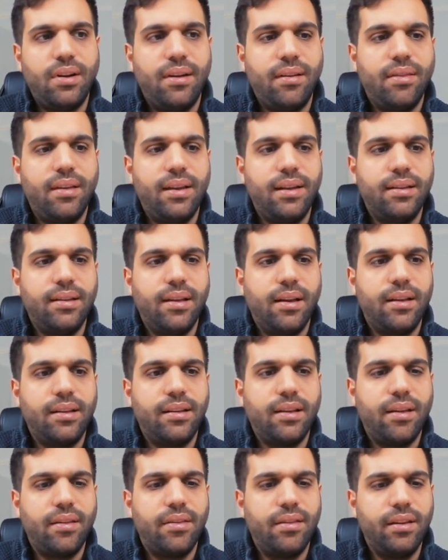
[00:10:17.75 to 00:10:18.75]
I think
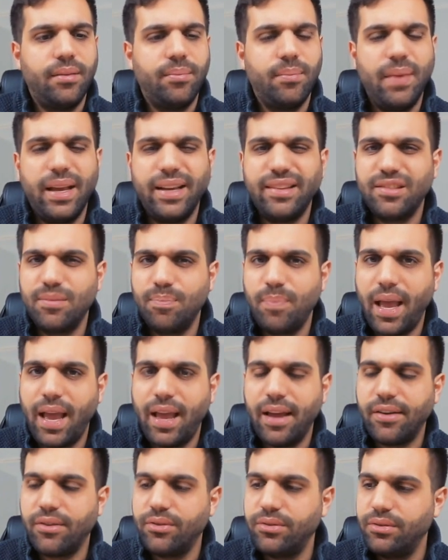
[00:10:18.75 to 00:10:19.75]
like I think
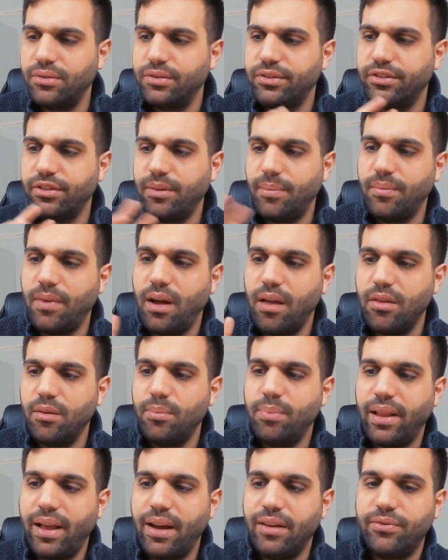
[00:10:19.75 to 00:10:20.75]
Mixbank or some other
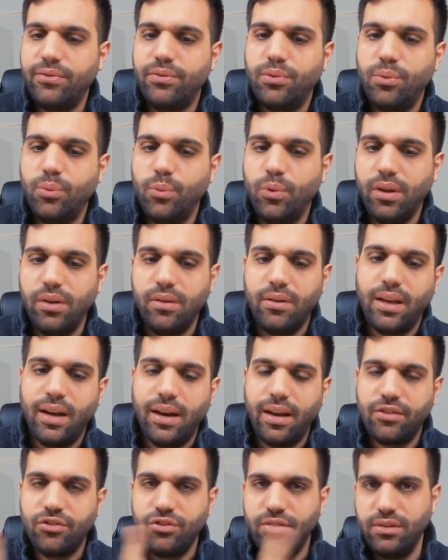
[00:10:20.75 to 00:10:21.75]
platform where you
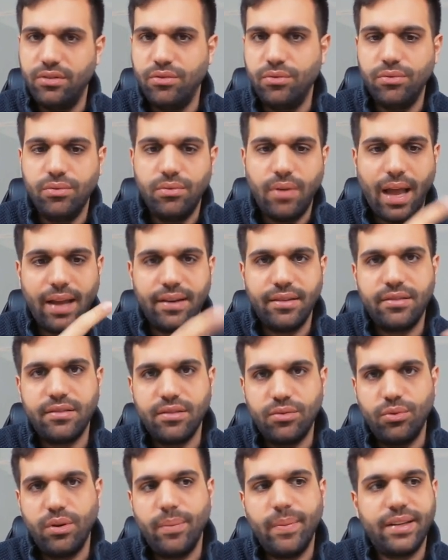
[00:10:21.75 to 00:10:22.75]
can actually do
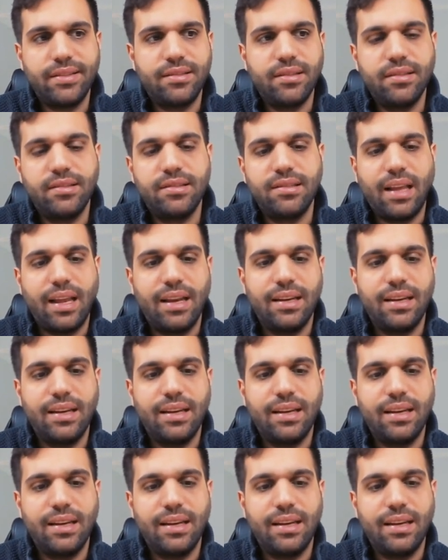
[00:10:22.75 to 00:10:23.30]
edits and remixes,